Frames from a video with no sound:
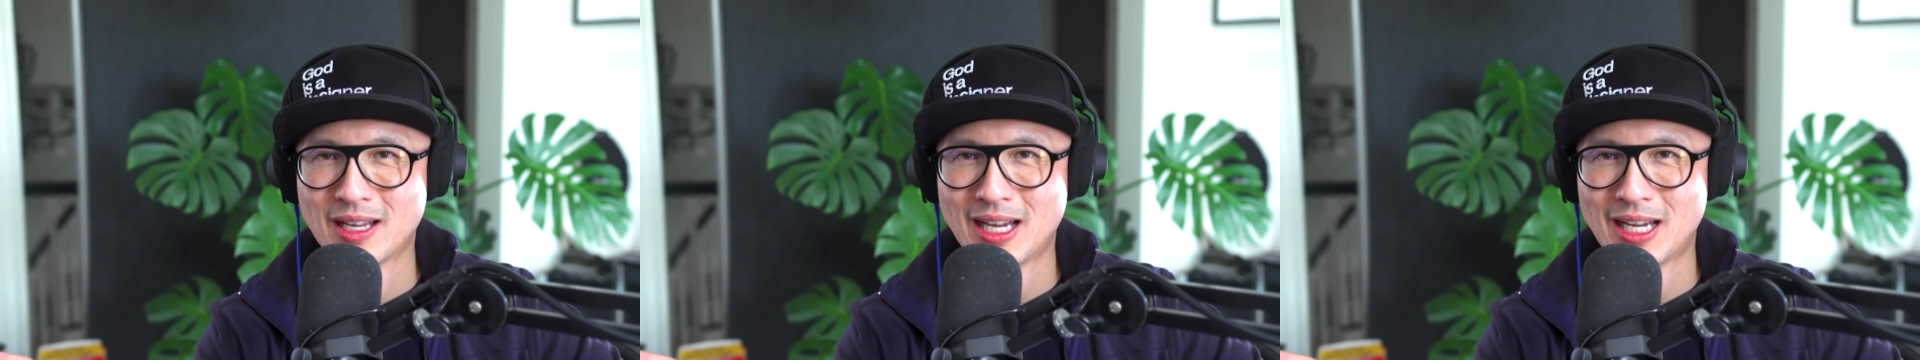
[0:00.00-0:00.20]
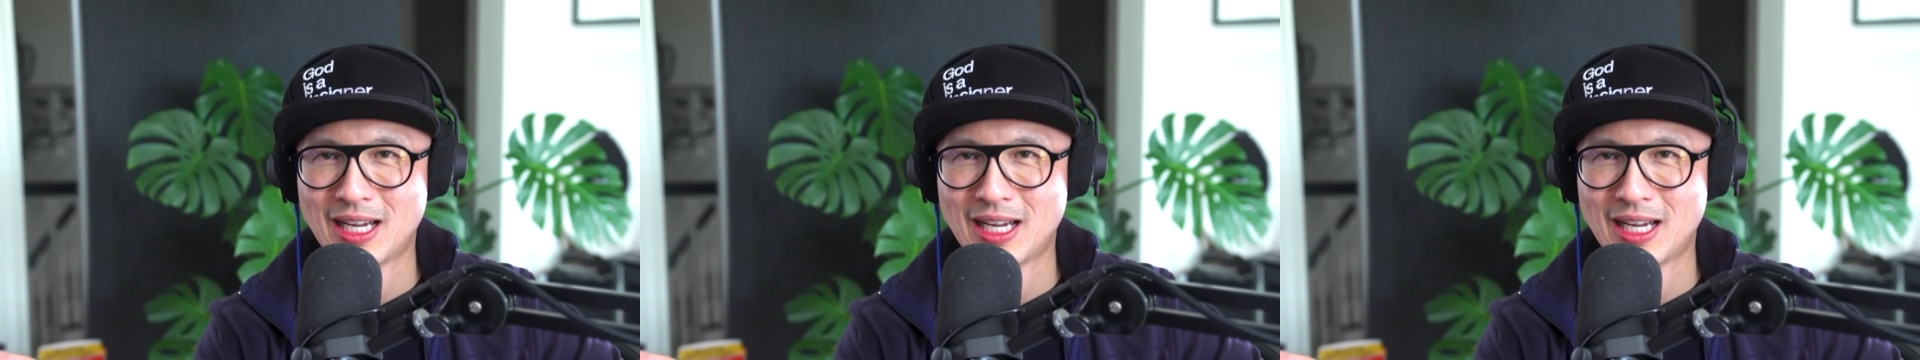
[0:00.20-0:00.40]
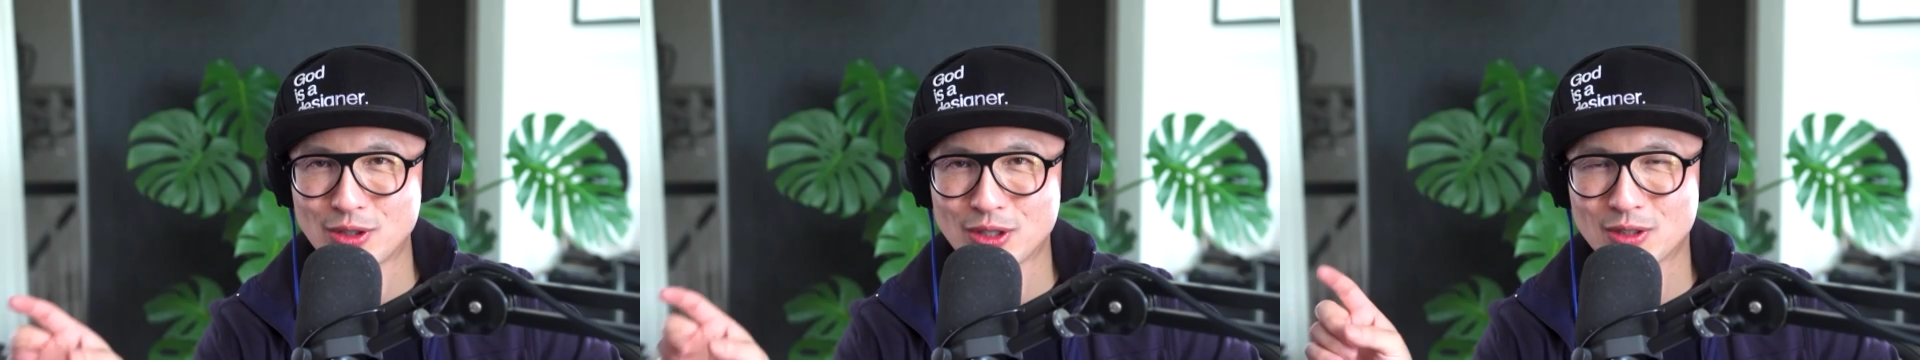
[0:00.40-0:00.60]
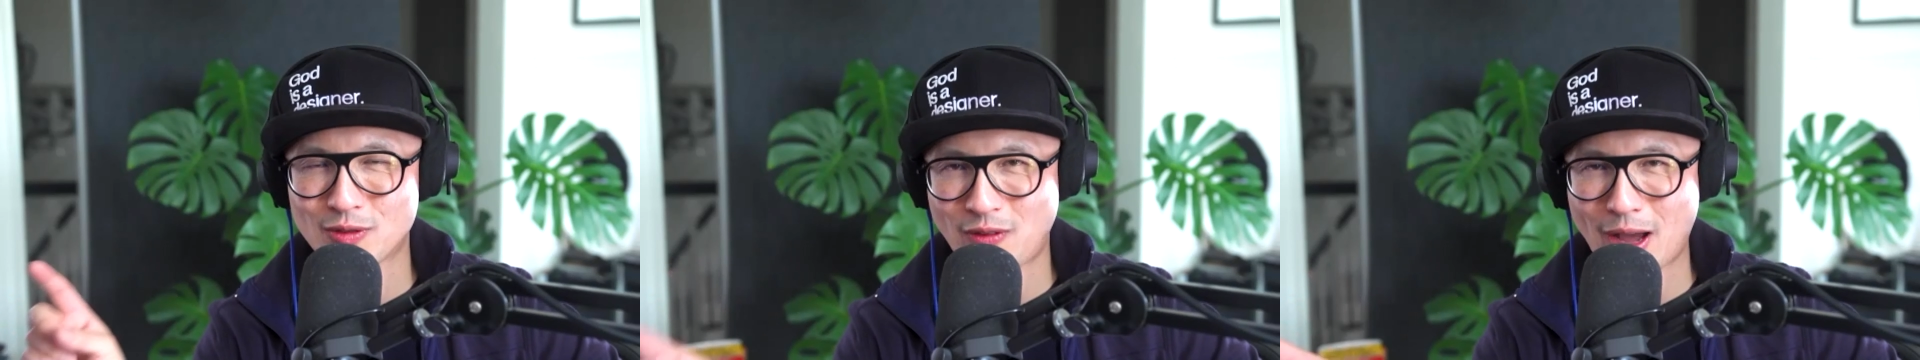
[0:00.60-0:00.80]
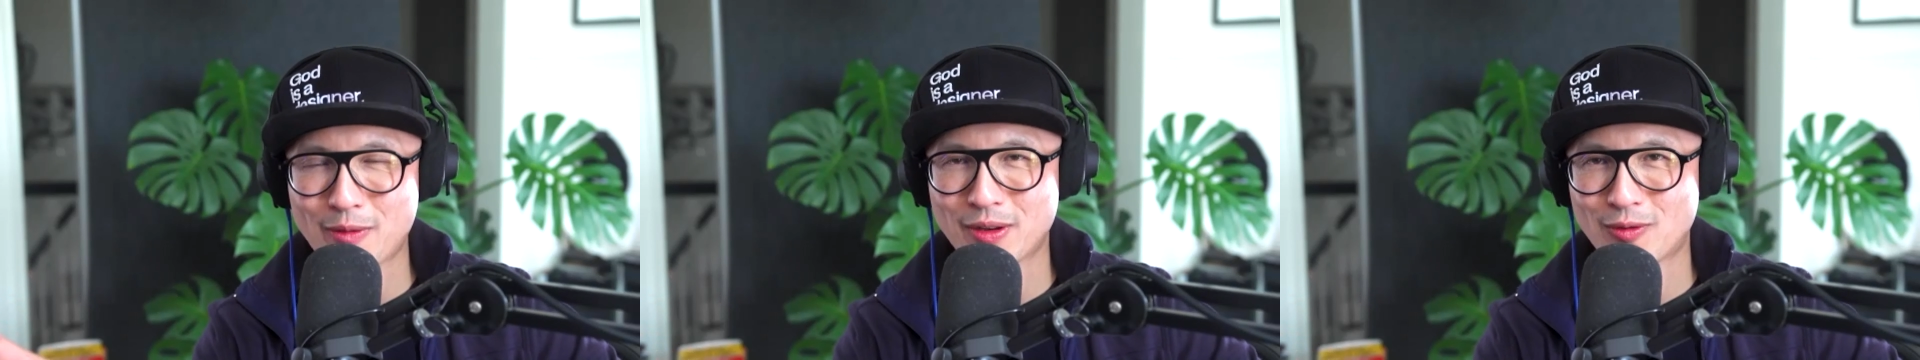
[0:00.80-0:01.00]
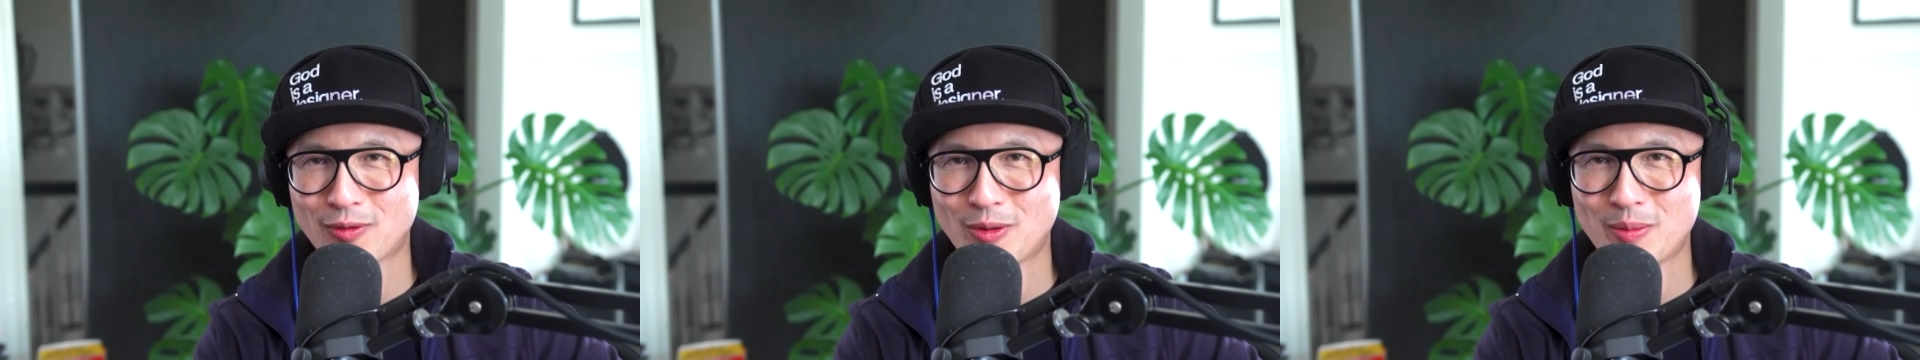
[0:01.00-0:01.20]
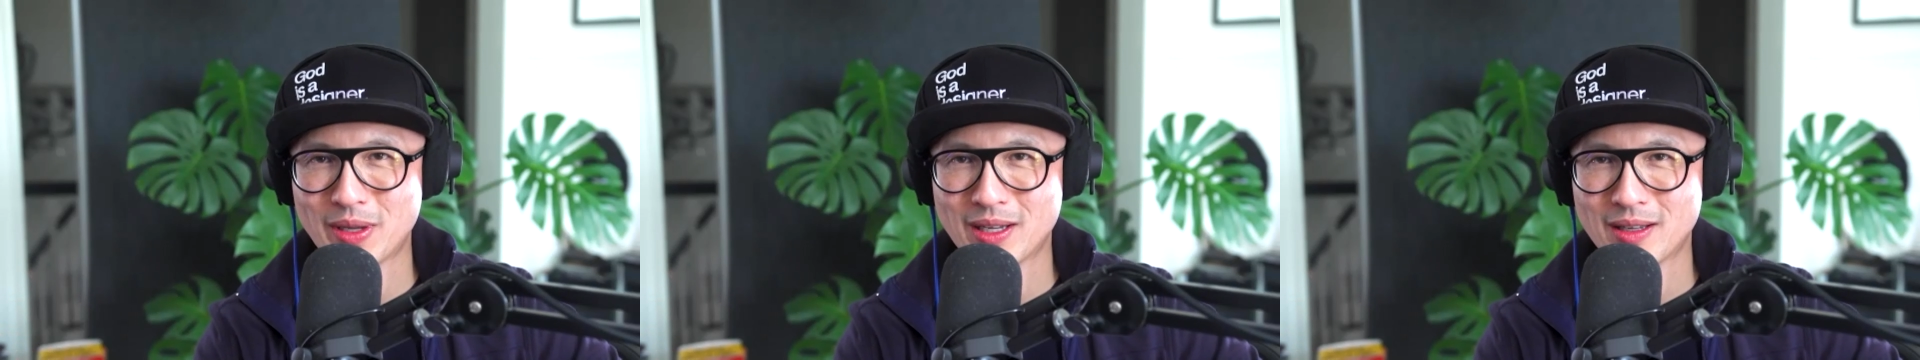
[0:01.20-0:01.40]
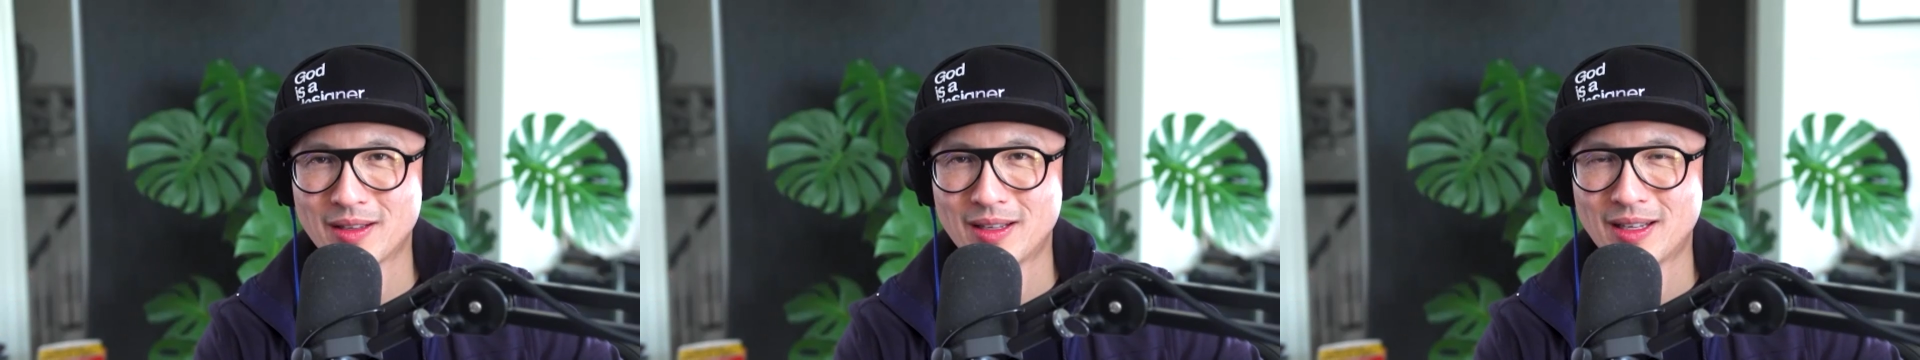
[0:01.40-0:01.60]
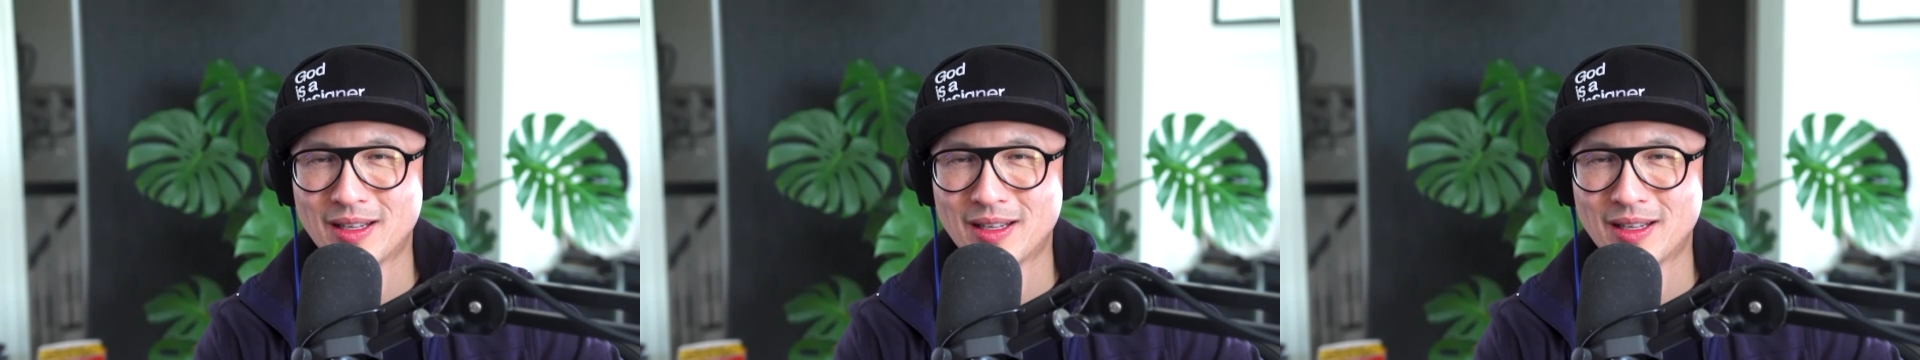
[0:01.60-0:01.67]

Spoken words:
and you just found it for me.